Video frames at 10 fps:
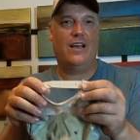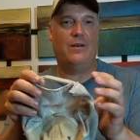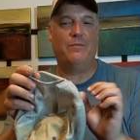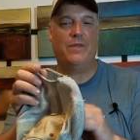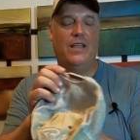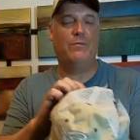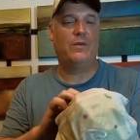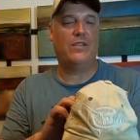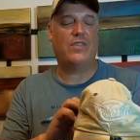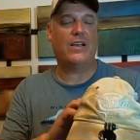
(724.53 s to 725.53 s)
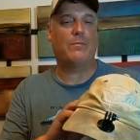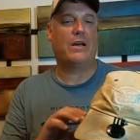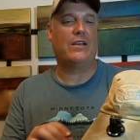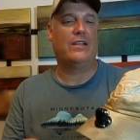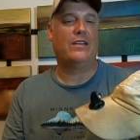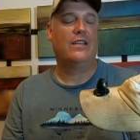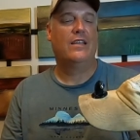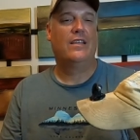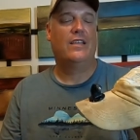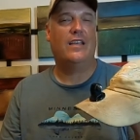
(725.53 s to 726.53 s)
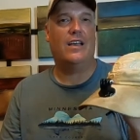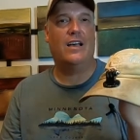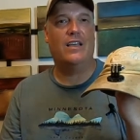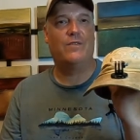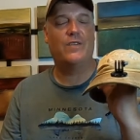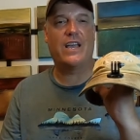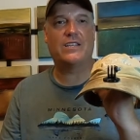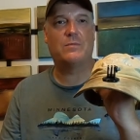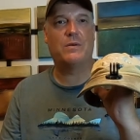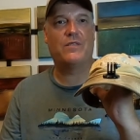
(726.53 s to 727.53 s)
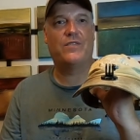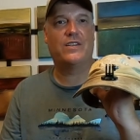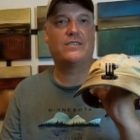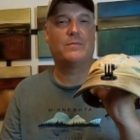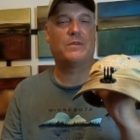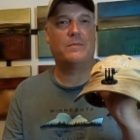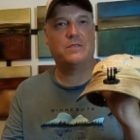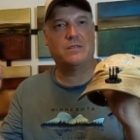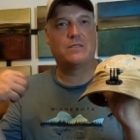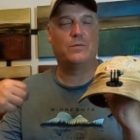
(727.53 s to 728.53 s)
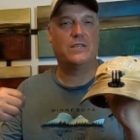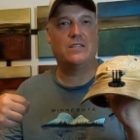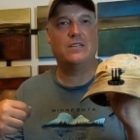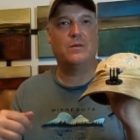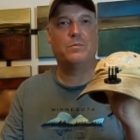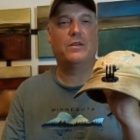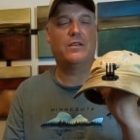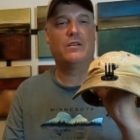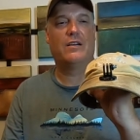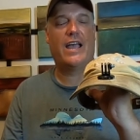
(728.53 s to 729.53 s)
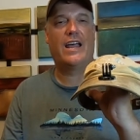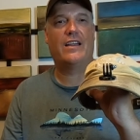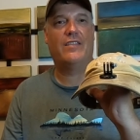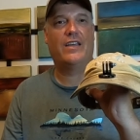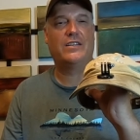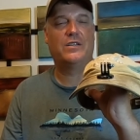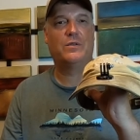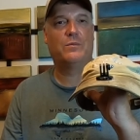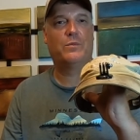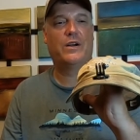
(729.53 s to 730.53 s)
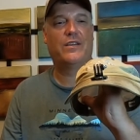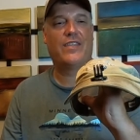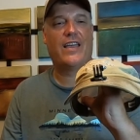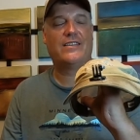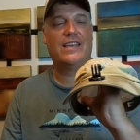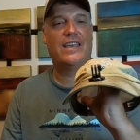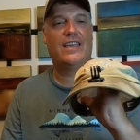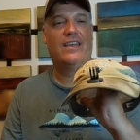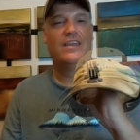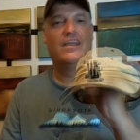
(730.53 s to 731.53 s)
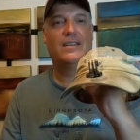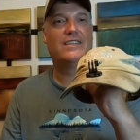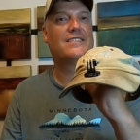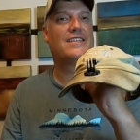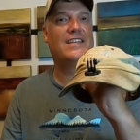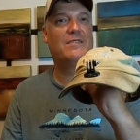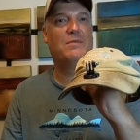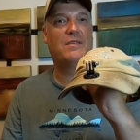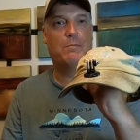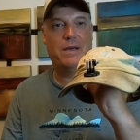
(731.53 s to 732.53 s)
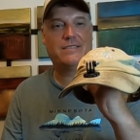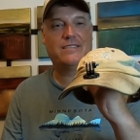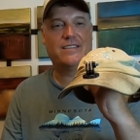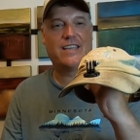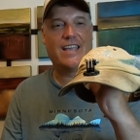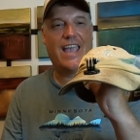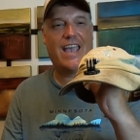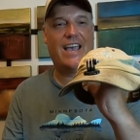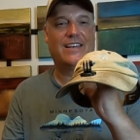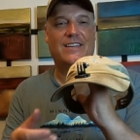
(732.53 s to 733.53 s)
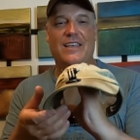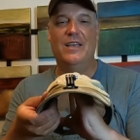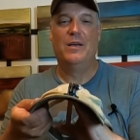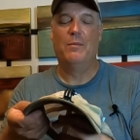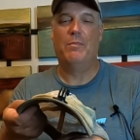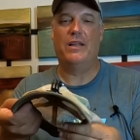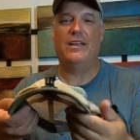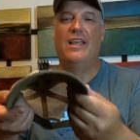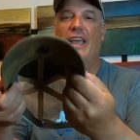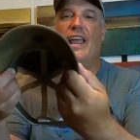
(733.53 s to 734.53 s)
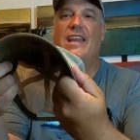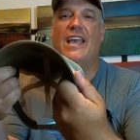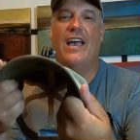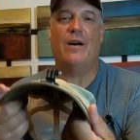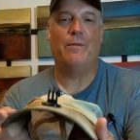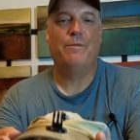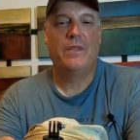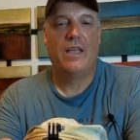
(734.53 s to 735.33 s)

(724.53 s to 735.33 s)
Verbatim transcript: Um, and when you think about it, uh, if you catch a big fish, sometimes you'll switch and you'll put your hat on that you're wearing that day. It doesn't need to be the best looking hat. But anyhow,